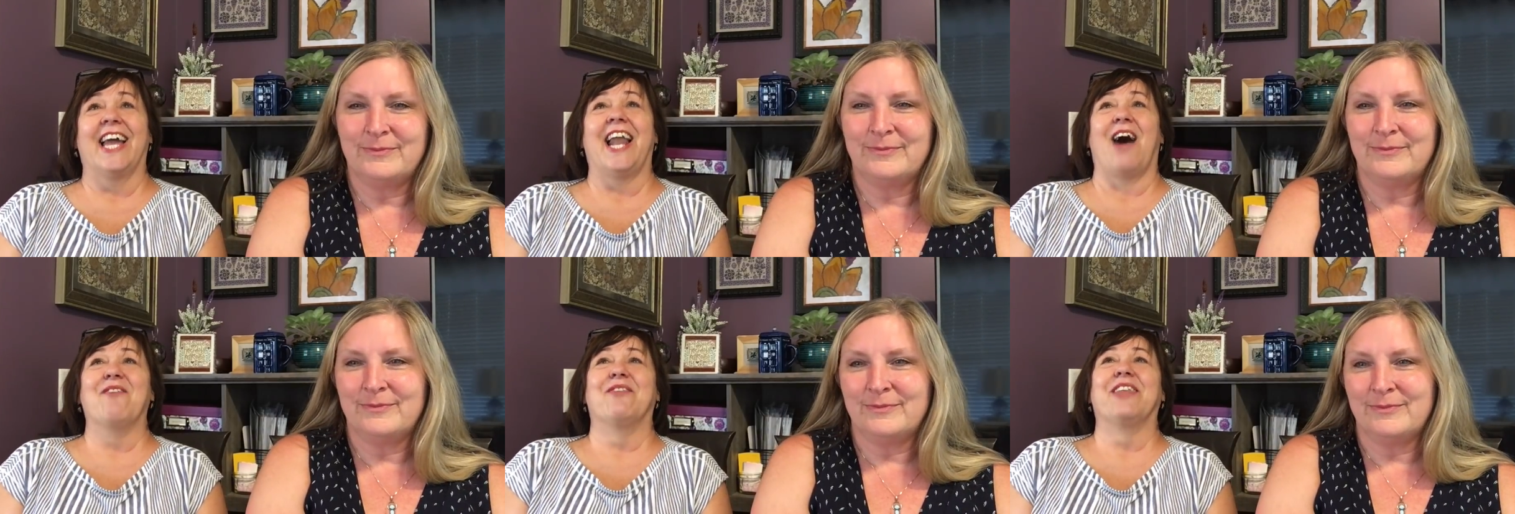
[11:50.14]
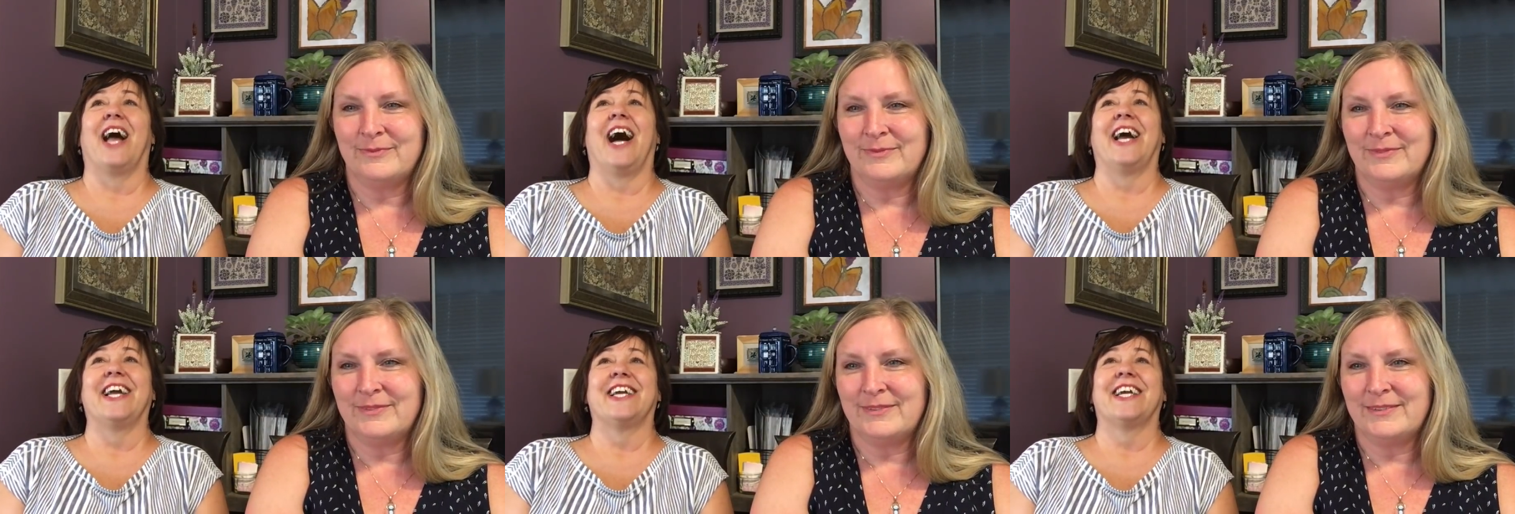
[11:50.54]
Speaker 1: and I'm
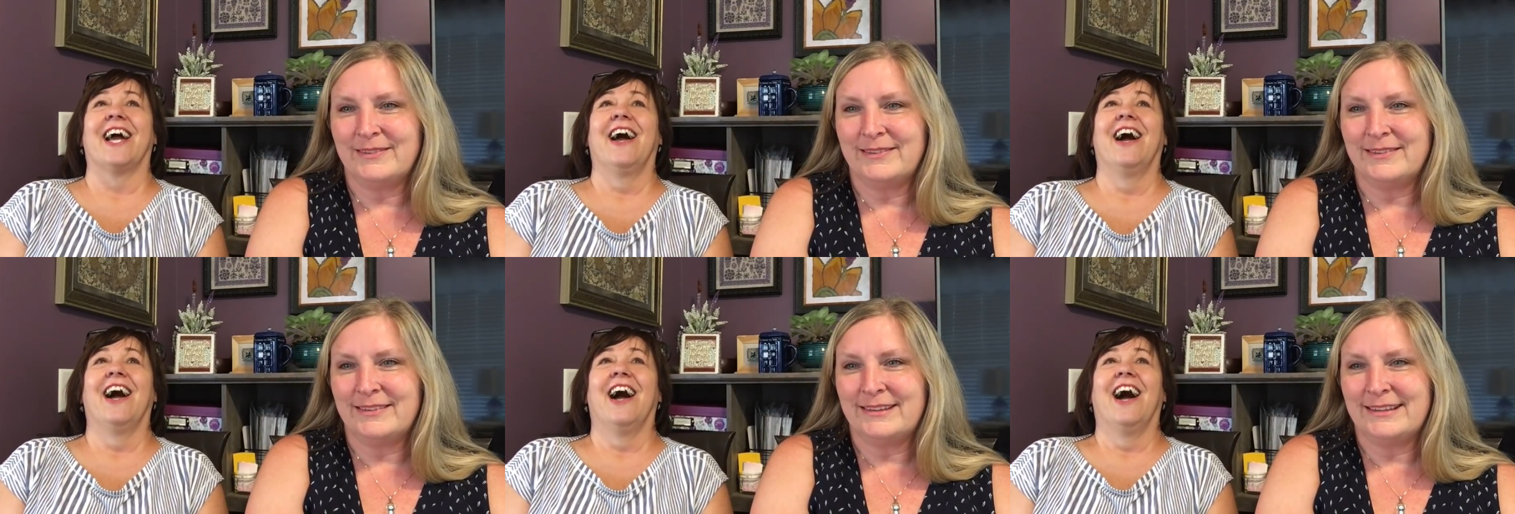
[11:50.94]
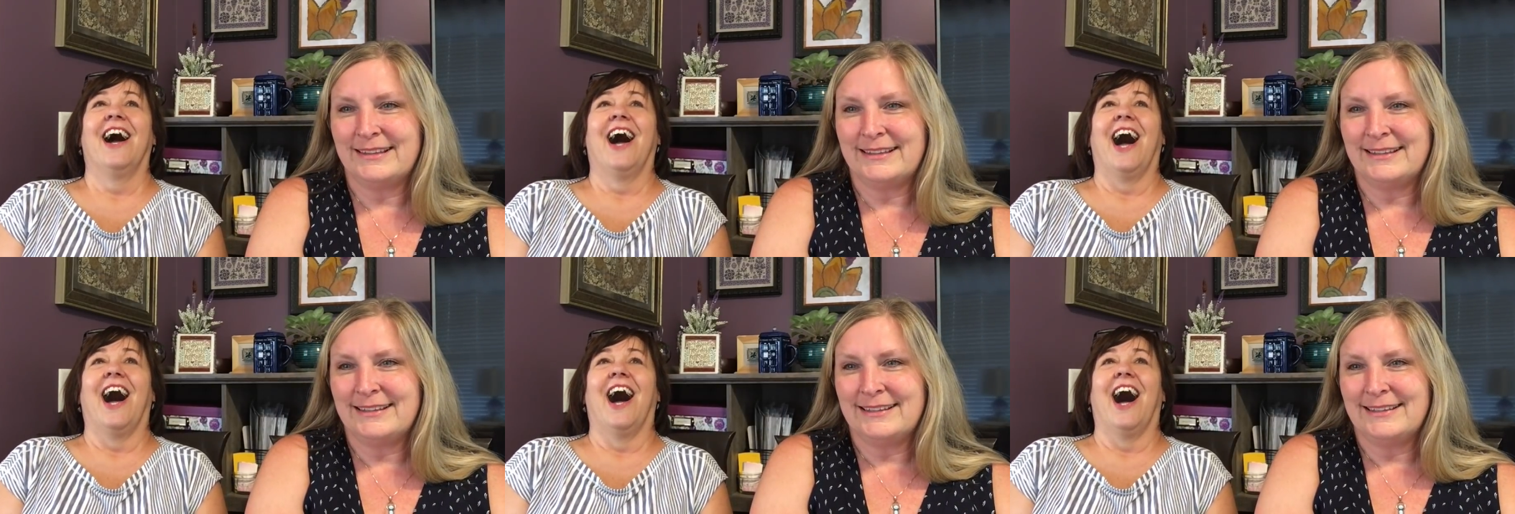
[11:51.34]
like,
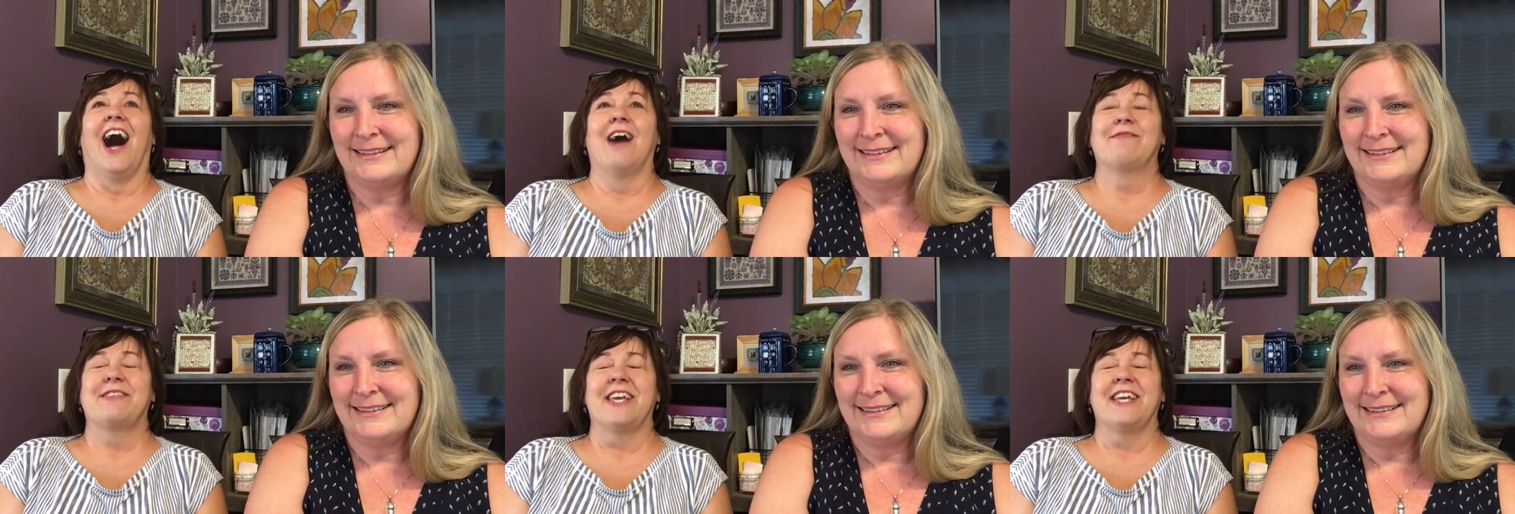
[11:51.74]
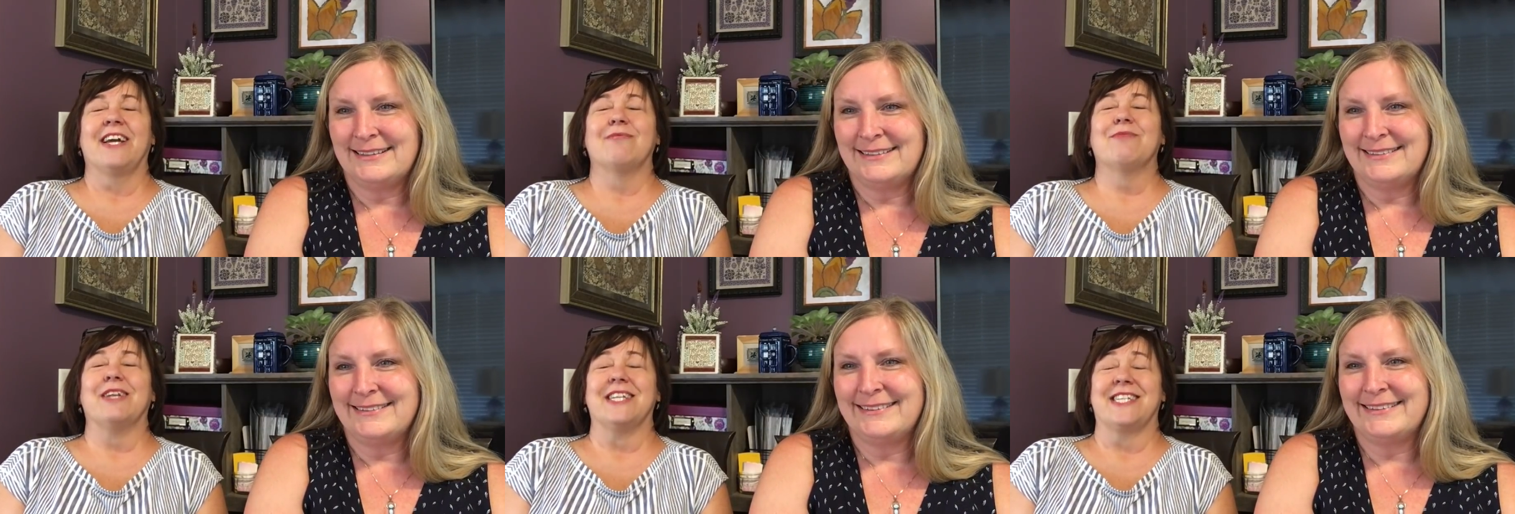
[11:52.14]
I think
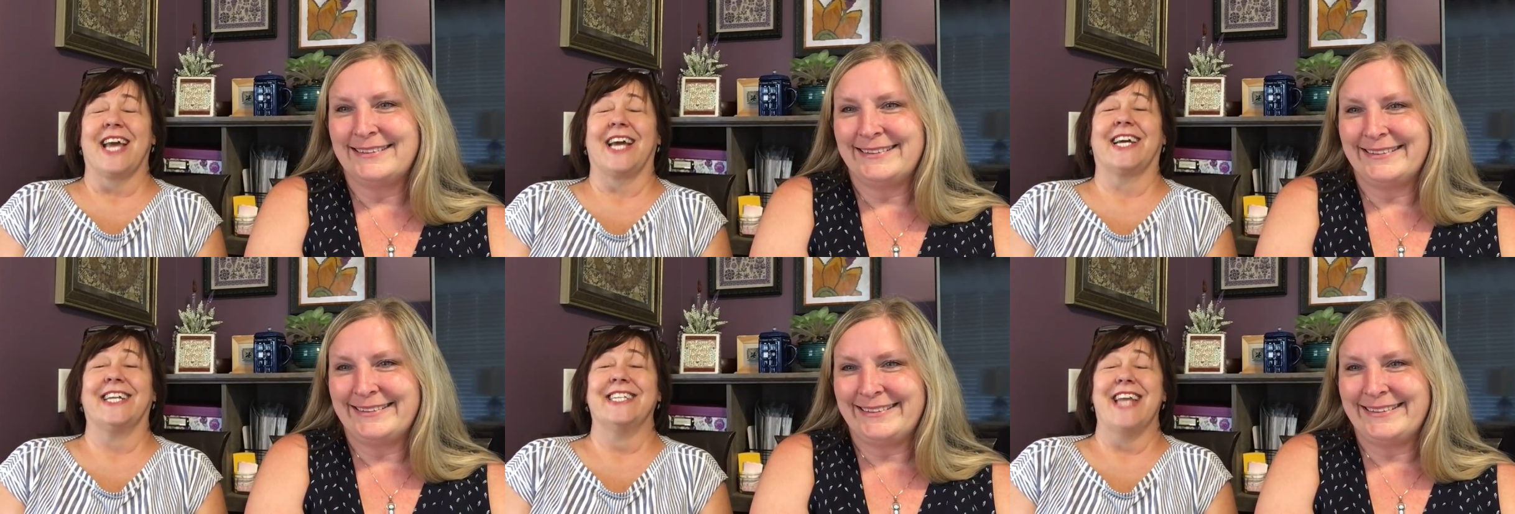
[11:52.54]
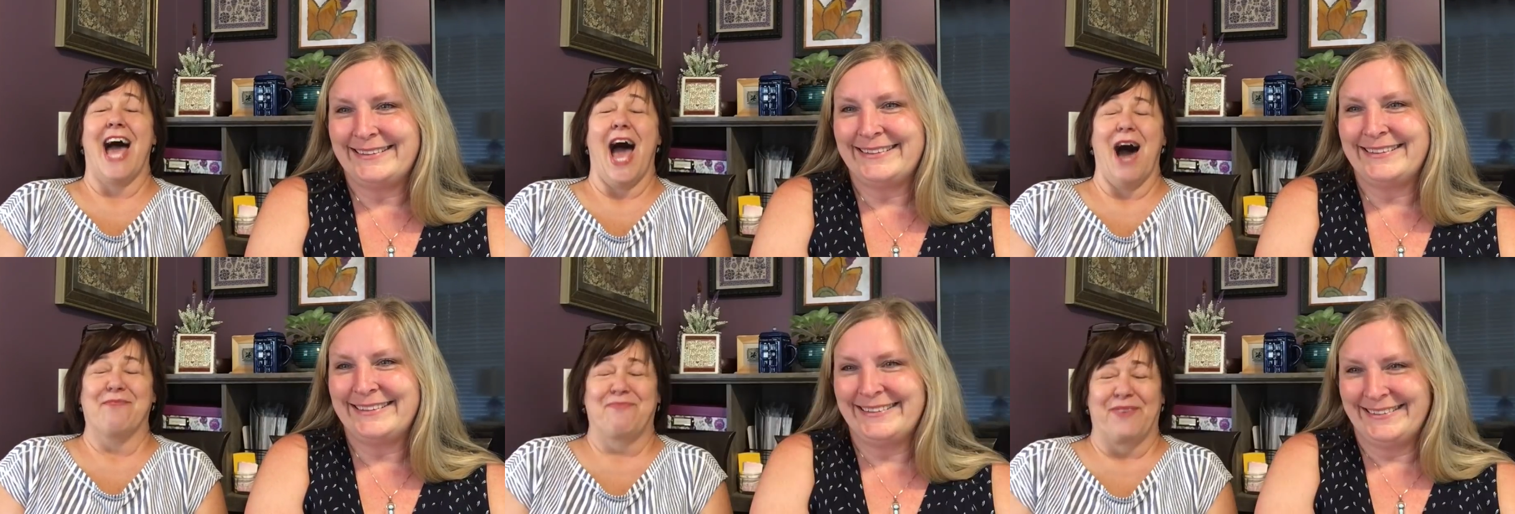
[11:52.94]
I'm going to take a
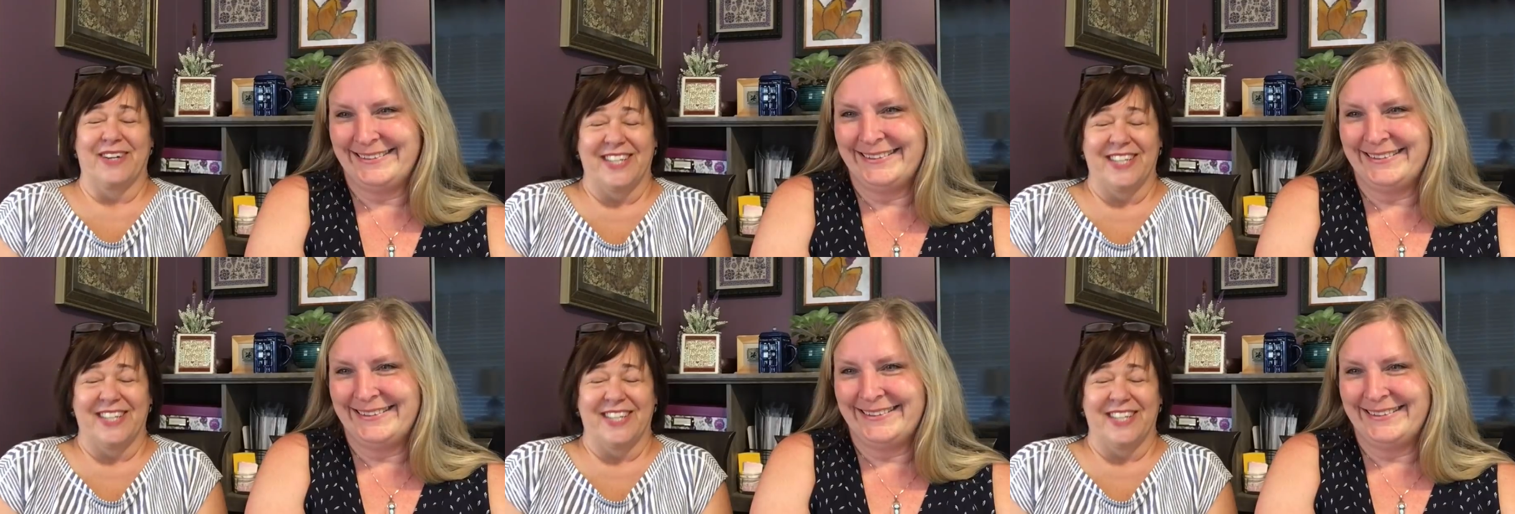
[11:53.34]
nap.